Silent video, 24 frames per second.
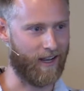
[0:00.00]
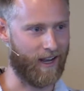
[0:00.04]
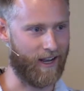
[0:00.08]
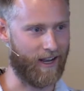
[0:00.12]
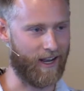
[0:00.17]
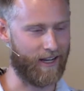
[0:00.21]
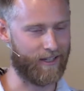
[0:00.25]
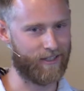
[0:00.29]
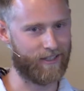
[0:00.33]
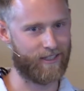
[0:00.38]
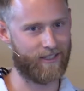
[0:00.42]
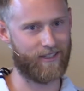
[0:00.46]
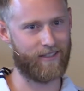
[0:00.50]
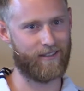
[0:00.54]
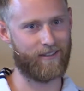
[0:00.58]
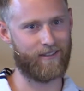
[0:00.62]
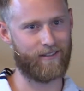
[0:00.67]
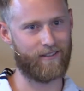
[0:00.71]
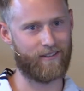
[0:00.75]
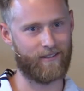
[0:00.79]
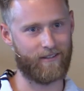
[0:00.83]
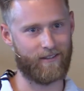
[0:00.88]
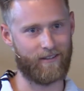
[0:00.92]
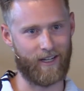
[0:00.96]
I just
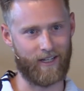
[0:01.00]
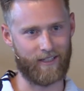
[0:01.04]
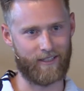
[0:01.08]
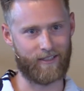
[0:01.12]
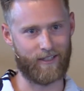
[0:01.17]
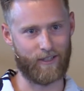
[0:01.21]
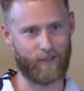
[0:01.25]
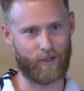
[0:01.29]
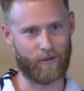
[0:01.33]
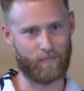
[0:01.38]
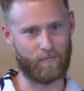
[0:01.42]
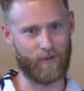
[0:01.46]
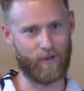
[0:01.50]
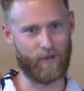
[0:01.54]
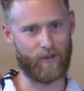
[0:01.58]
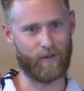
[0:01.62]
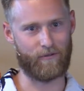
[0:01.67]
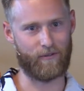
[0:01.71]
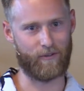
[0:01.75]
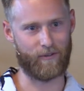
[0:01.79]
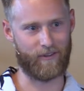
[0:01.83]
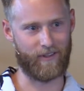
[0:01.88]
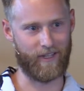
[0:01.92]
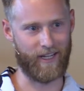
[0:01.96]
thought, such a
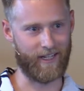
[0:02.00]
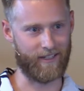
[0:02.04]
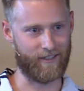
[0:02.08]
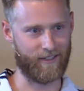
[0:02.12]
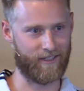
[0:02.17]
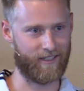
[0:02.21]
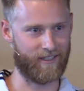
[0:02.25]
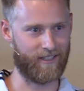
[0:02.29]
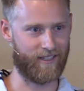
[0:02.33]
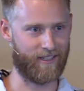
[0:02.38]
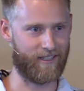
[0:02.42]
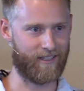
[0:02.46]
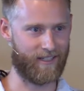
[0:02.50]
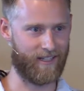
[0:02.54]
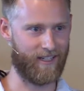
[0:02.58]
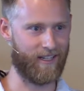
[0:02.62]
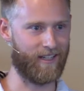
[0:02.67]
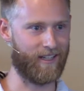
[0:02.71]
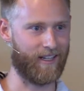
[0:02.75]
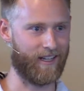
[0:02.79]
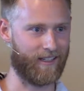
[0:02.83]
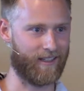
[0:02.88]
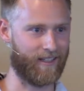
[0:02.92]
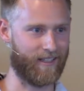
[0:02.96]
beautiful thing just to
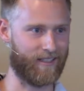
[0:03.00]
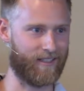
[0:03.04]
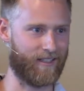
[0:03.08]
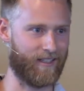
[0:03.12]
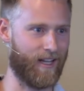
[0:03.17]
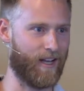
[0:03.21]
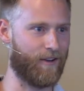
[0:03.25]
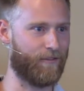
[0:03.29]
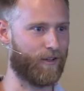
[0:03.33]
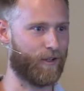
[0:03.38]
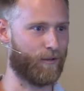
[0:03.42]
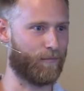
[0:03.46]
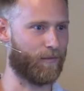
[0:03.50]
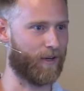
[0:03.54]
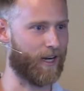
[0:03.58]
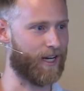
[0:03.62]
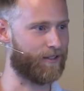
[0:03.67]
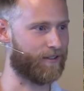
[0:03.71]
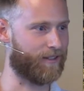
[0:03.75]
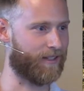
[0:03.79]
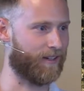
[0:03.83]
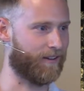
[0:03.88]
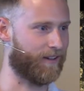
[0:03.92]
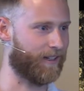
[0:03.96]
see like this love and
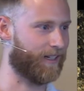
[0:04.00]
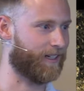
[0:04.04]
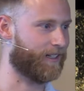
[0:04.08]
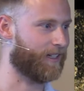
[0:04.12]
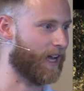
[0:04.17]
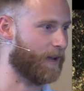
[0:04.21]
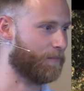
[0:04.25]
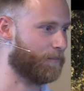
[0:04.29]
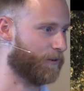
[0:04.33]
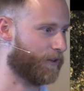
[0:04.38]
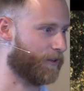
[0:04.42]
embrace without any type of